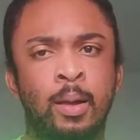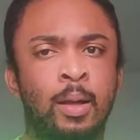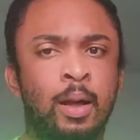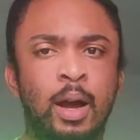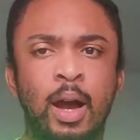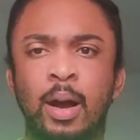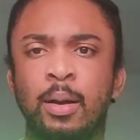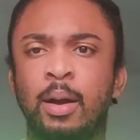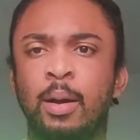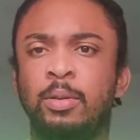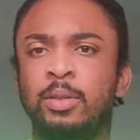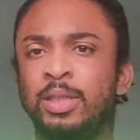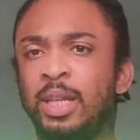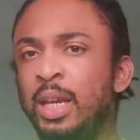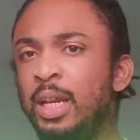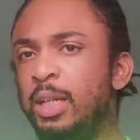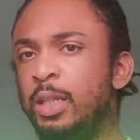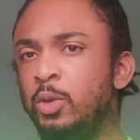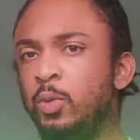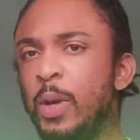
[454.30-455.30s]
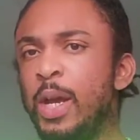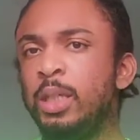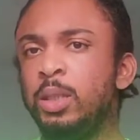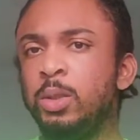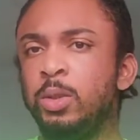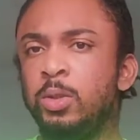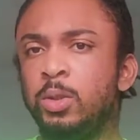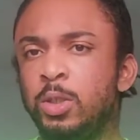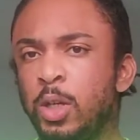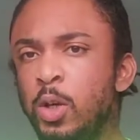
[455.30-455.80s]
I'm selling these
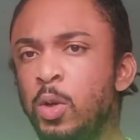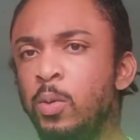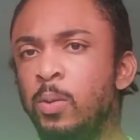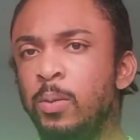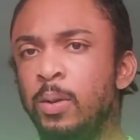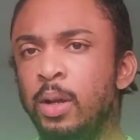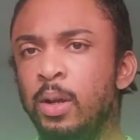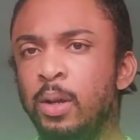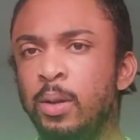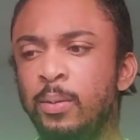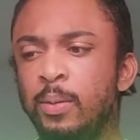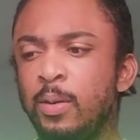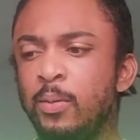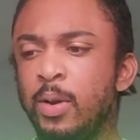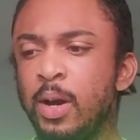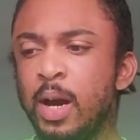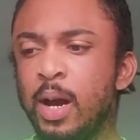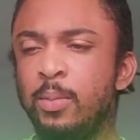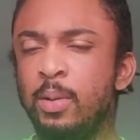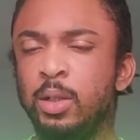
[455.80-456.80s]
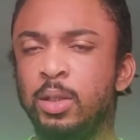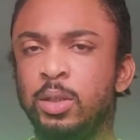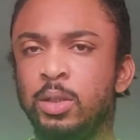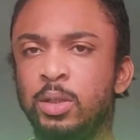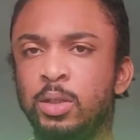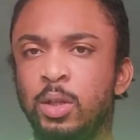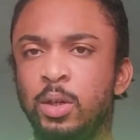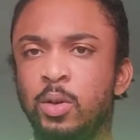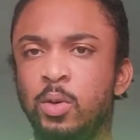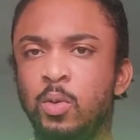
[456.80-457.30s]
weights too. I'm like, well, how much
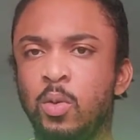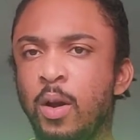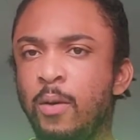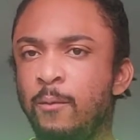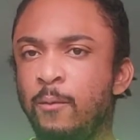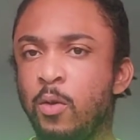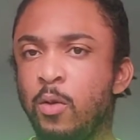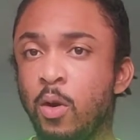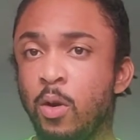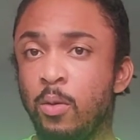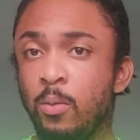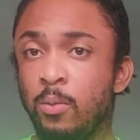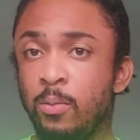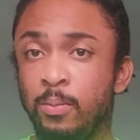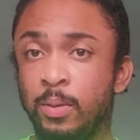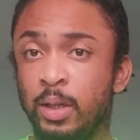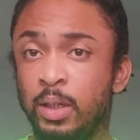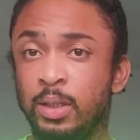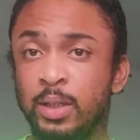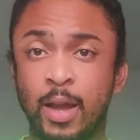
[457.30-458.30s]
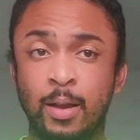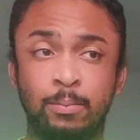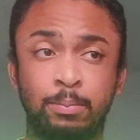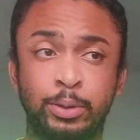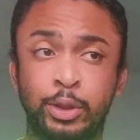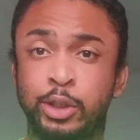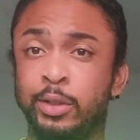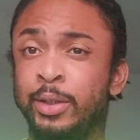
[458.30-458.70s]
do you want for them? He's like,